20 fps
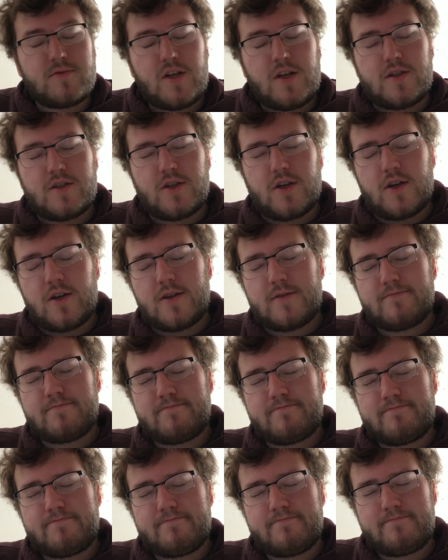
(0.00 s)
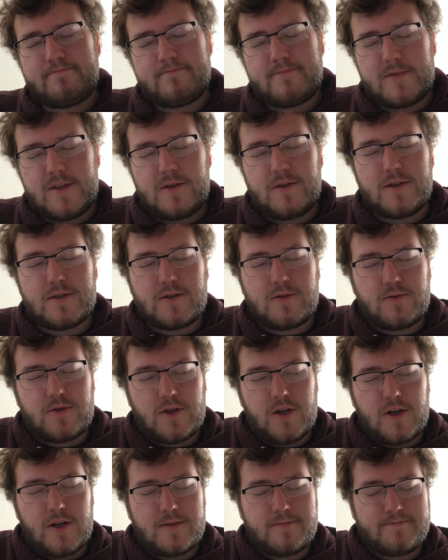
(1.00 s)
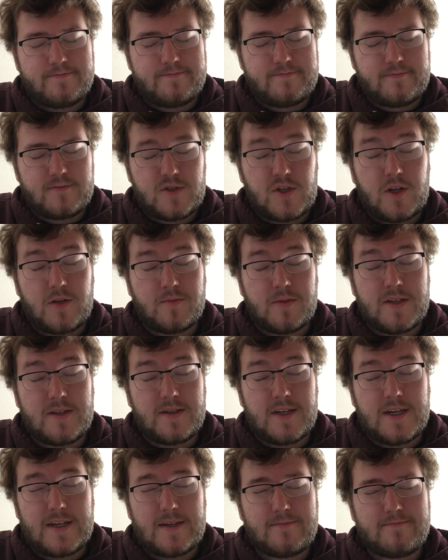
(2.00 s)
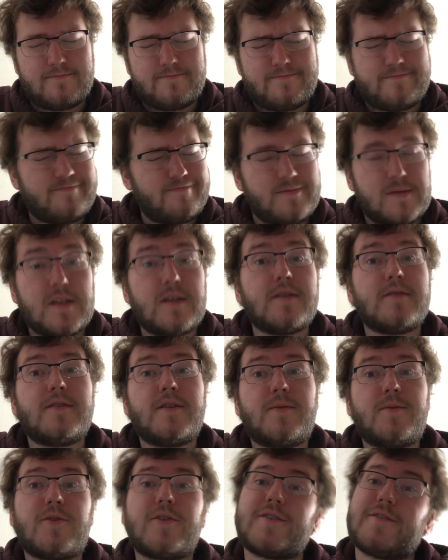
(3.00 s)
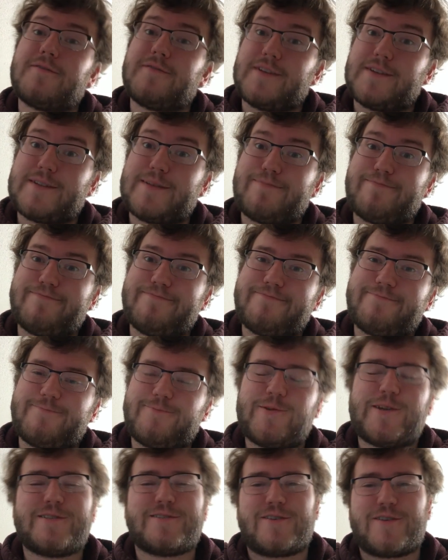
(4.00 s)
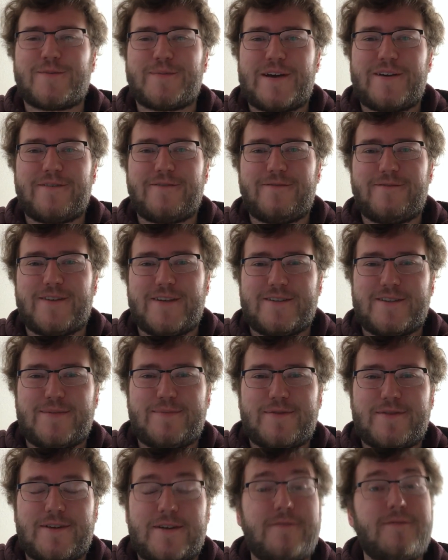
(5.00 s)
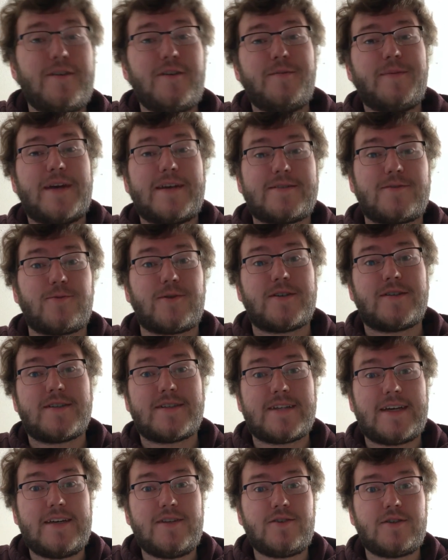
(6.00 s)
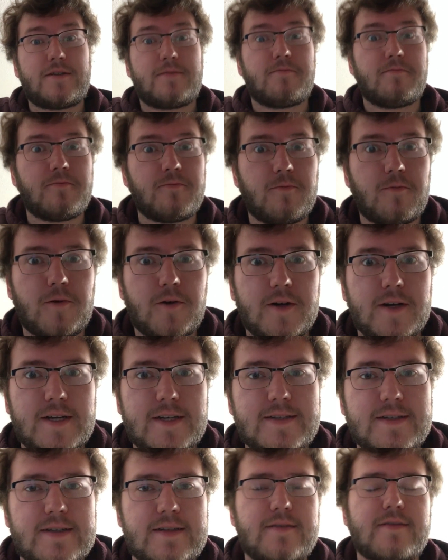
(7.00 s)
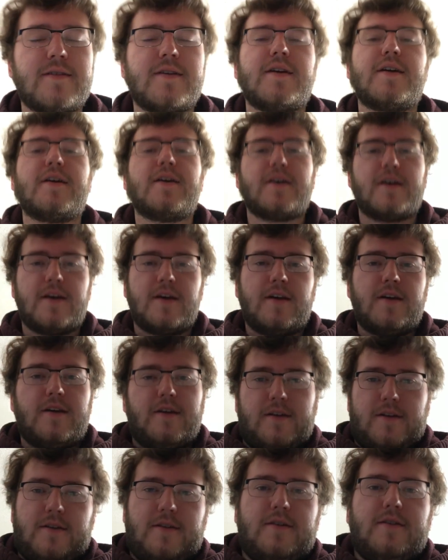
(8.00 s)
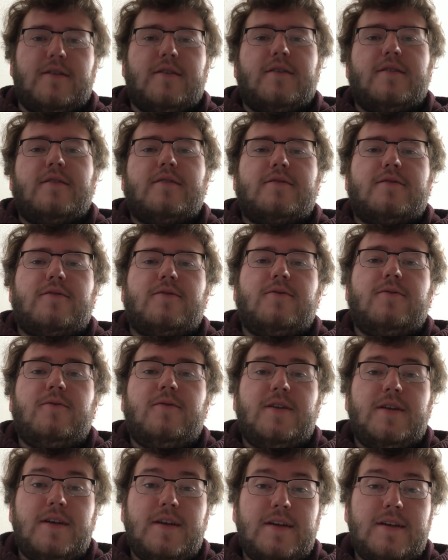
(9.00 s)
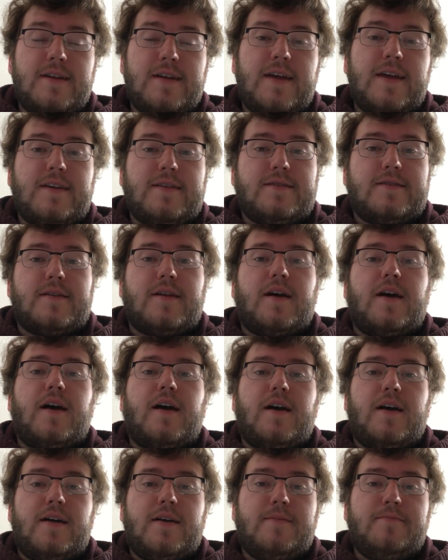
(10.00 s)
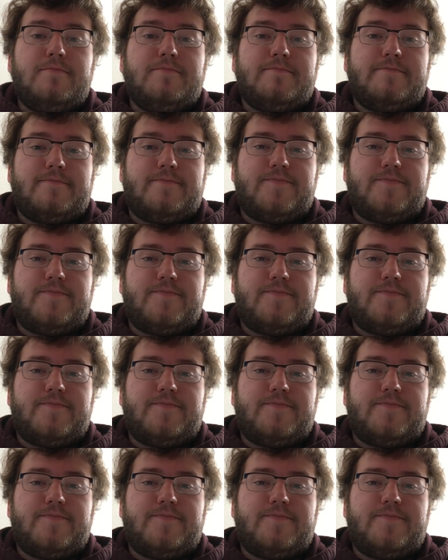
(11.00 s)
Not John. There is no John. John Bidlake. A little more into Philip. We learn about Philip. And Philip has a realization. What is it? Tune in next time.